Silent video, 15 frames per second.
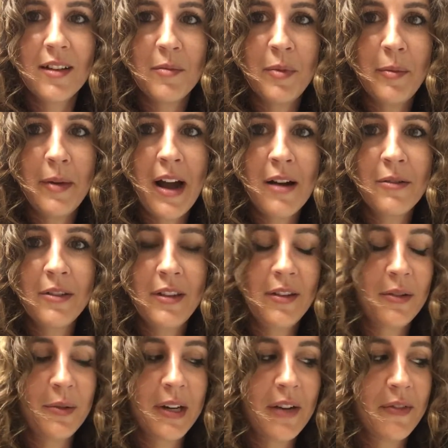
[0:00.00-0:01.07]
be back with
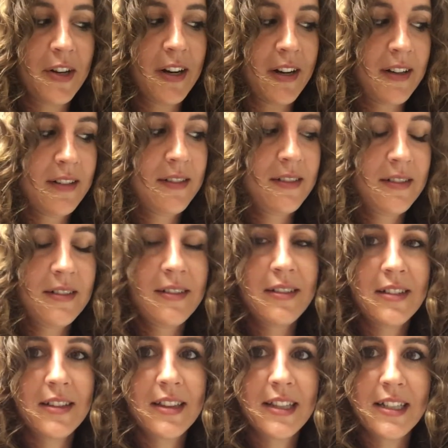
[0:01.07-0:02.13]
you whenever
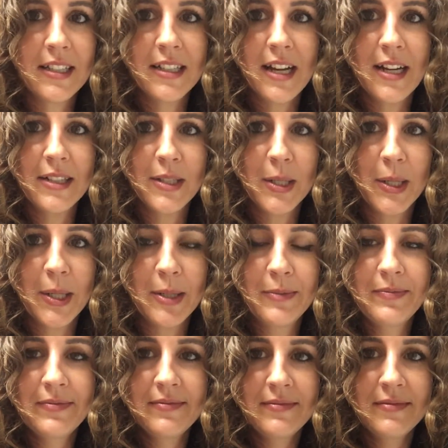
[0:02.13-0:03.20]
these guys are
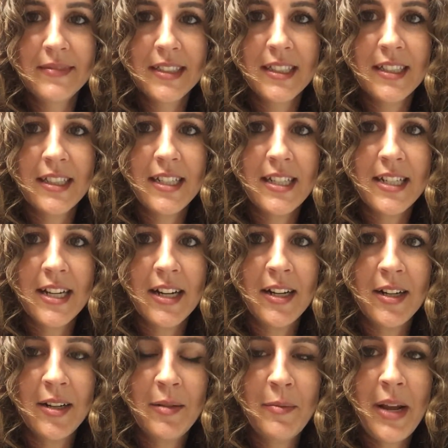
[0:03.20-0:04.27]

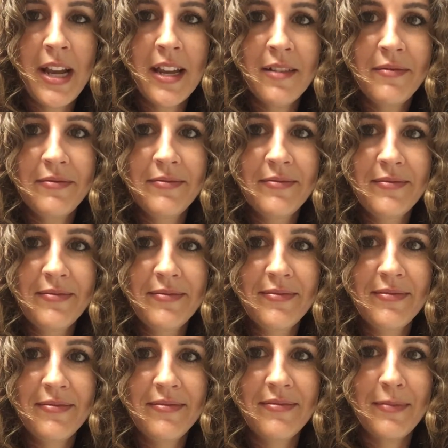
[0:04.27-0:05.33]
done baking.
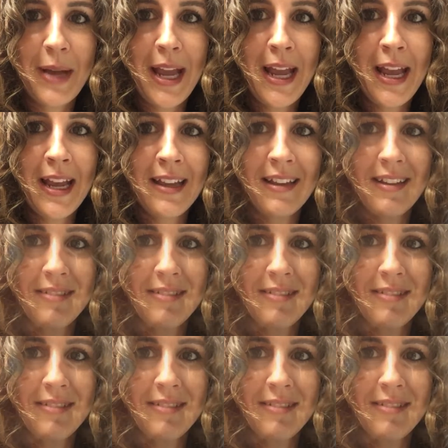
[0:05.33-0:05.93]
Okay,